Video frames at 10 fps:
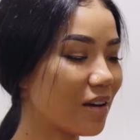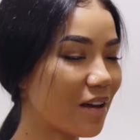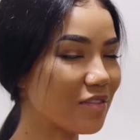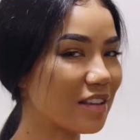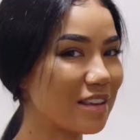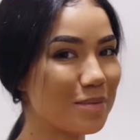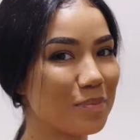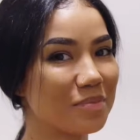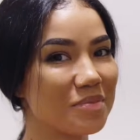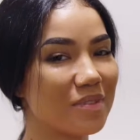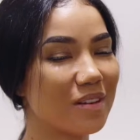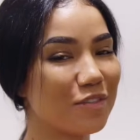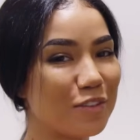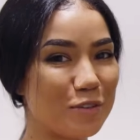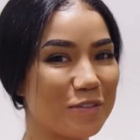I have to keep a
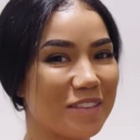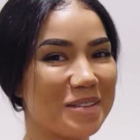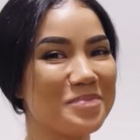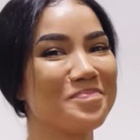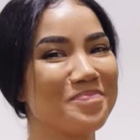few of them.